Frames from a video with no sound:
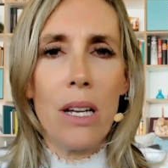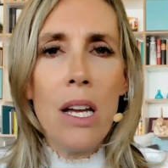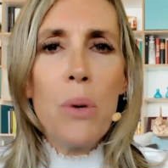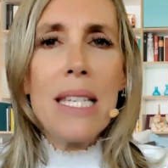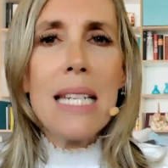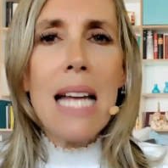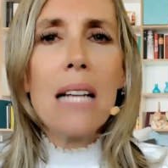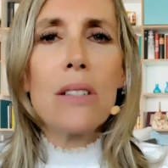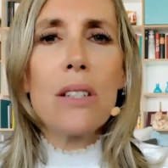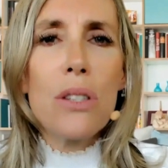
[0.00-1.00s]
We
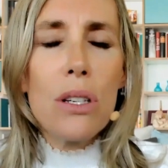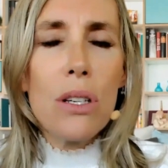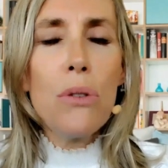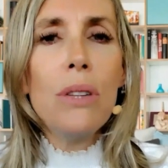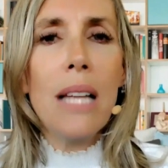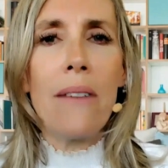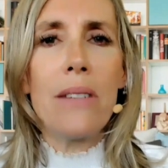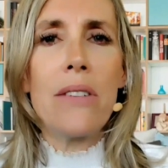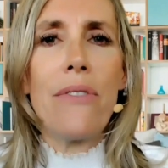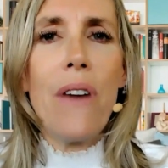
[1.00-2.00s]
start to skew love
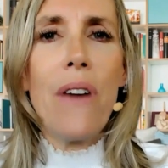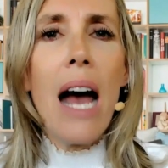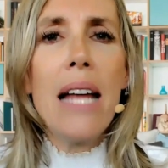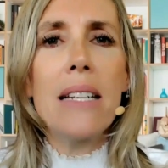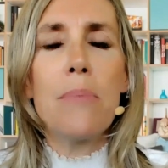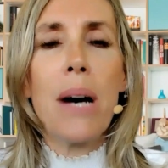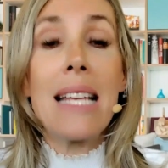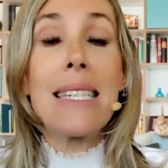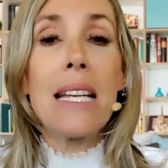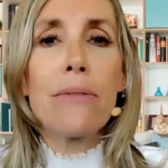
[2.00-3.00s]
and define it by a
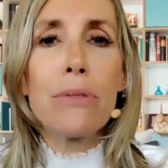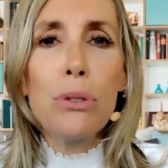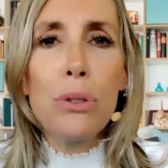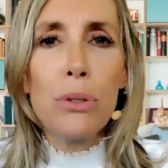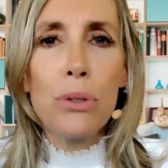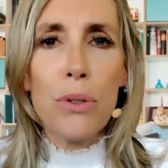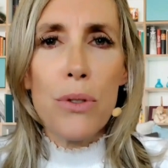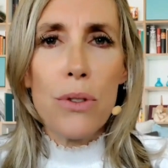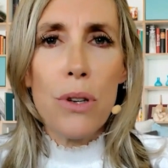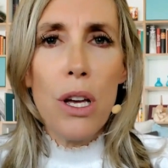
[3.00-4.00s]
set of
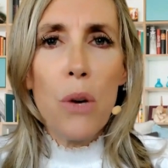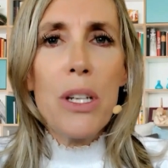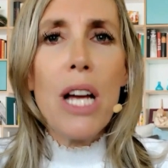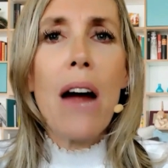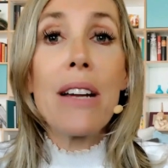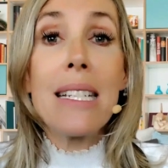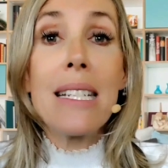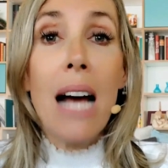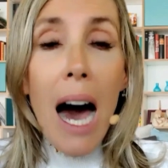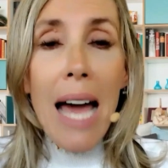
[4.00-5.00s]
rules, which are
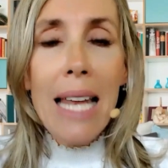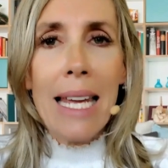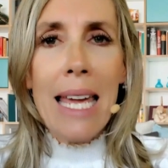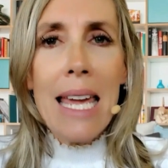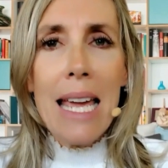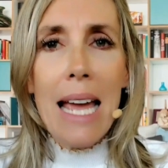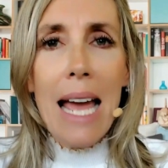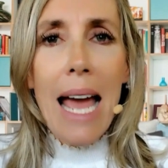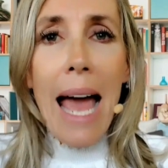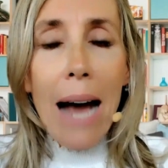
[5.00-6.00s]
entirely
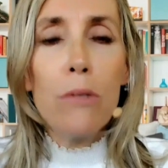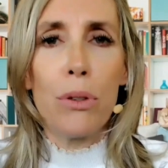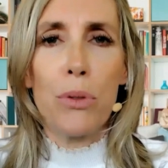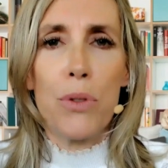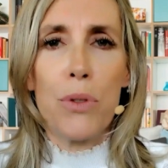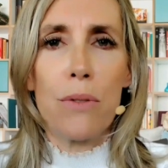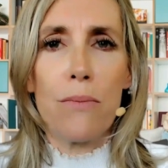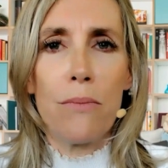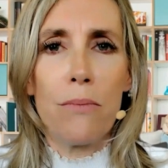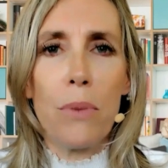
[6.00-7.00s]
our rules,
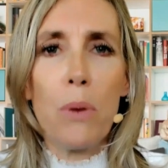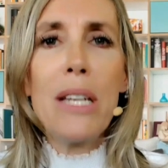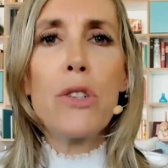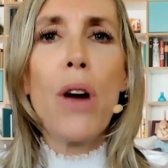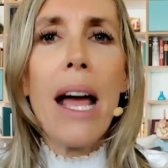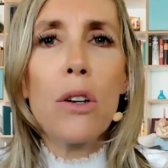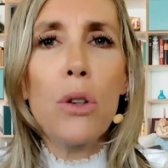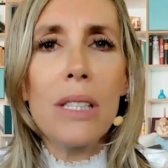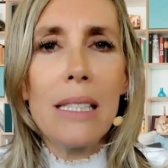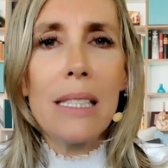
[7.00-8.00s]
but we try and
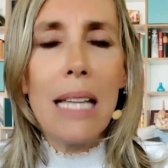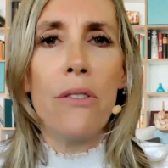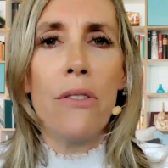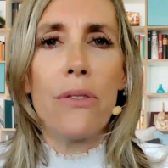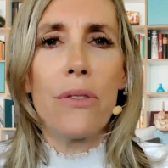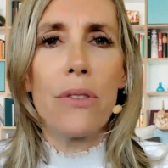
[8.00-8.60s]
call it love.